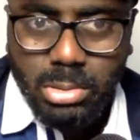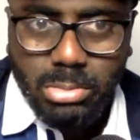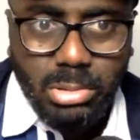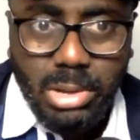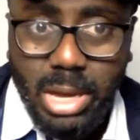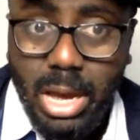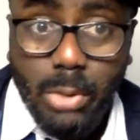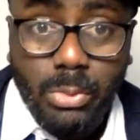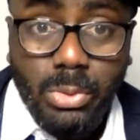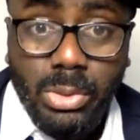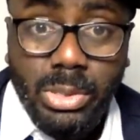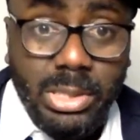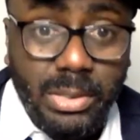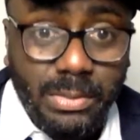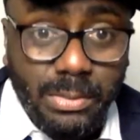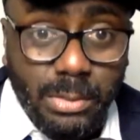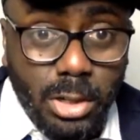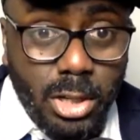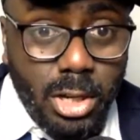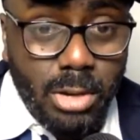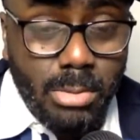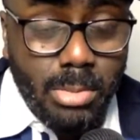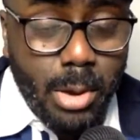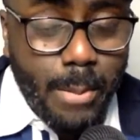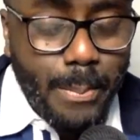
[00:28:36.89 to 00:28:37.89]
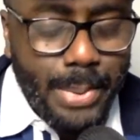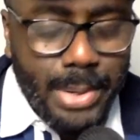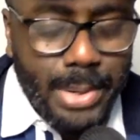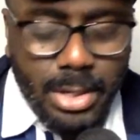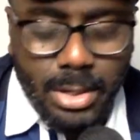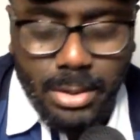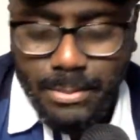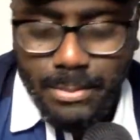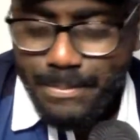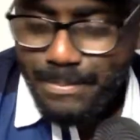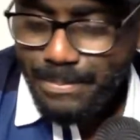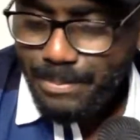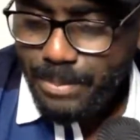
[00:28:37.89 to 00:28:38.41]
I wouldn't have done that in my
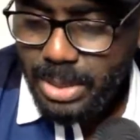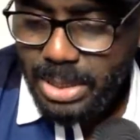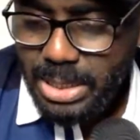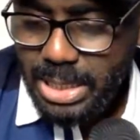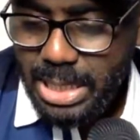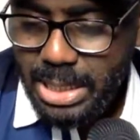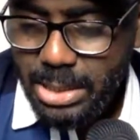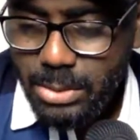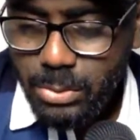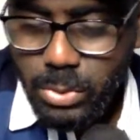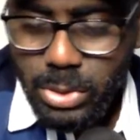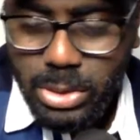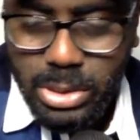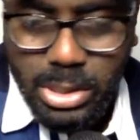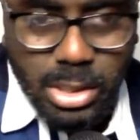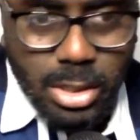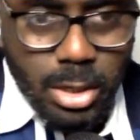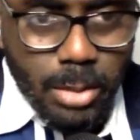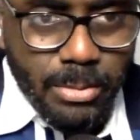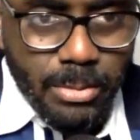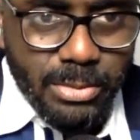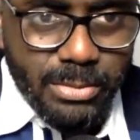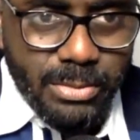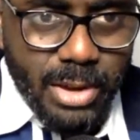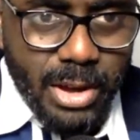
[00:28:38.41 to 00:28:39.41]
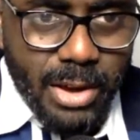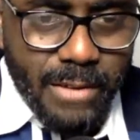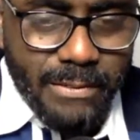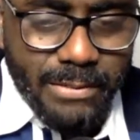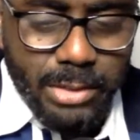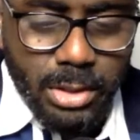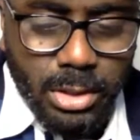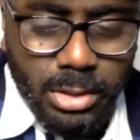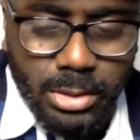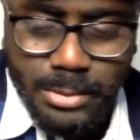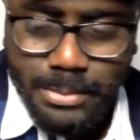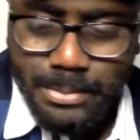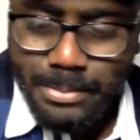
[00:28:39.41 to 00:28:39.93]
opinion, but that's what the club have
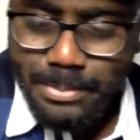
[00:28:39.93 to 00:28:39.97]
done.